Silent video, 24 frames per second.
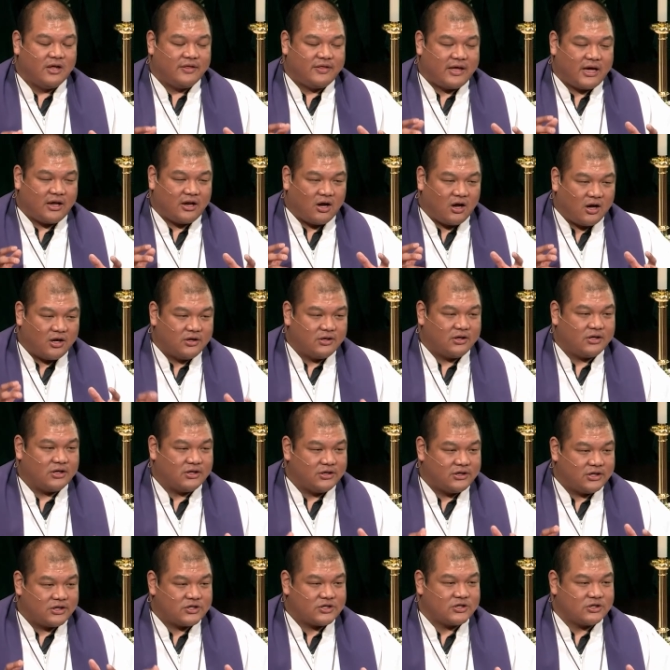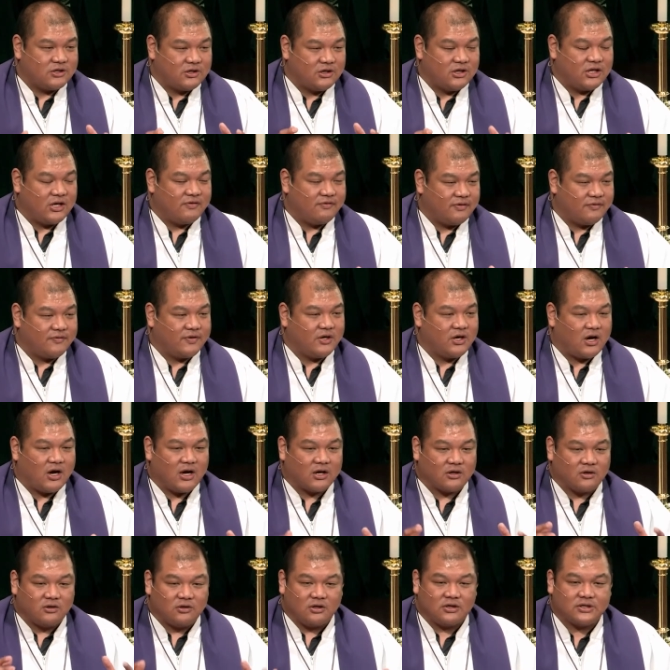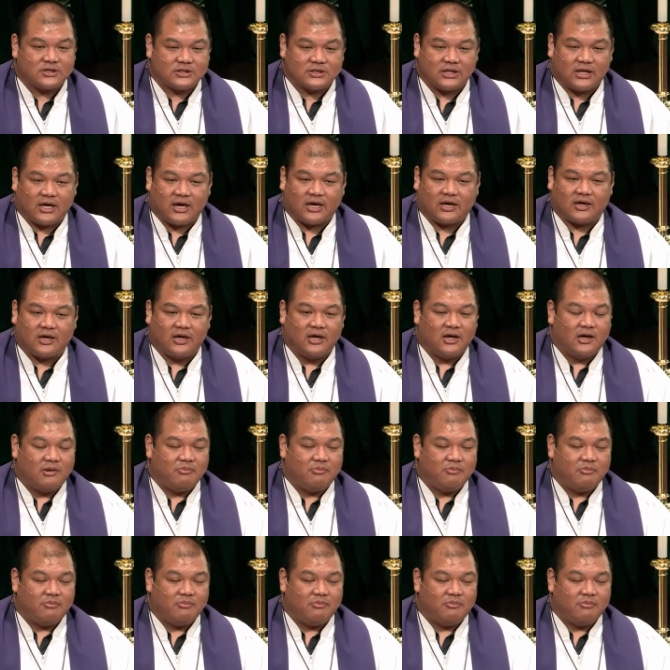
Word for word: that unconditional love of God, looks like